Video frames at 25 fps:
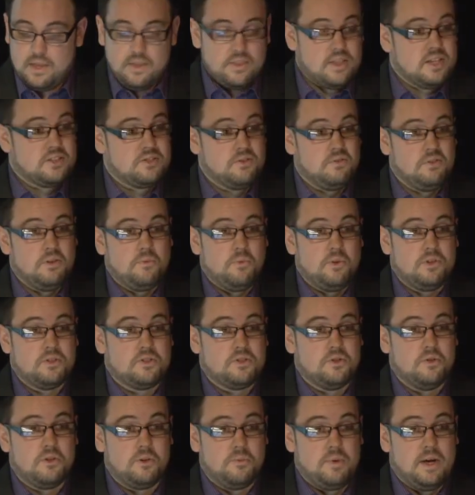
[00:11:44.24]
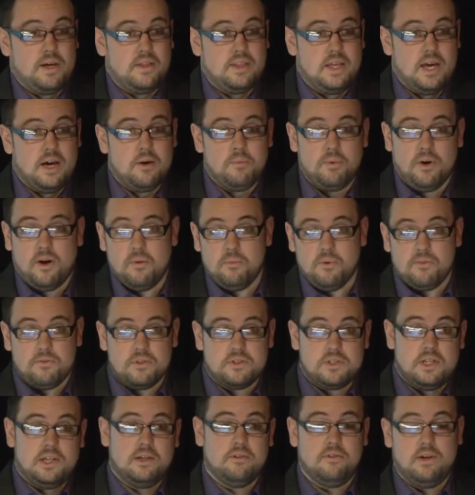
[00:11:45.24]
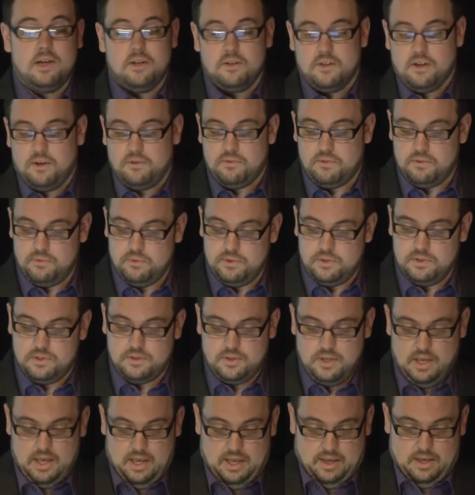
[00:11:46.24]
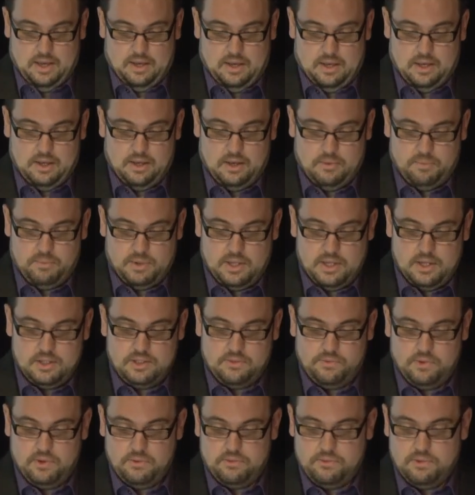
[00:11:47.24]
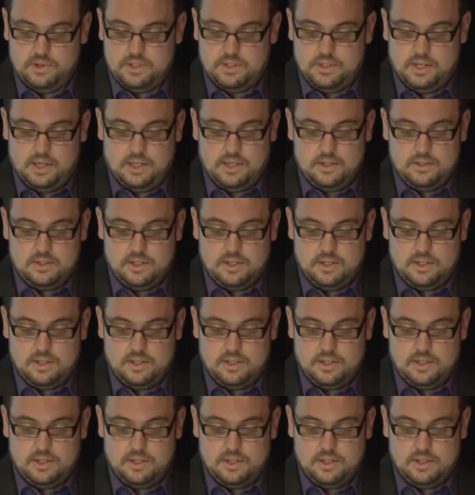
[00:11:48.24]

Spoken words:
That's all I want to talk about now, but I'm obviously around afterwards. Please feel free to get in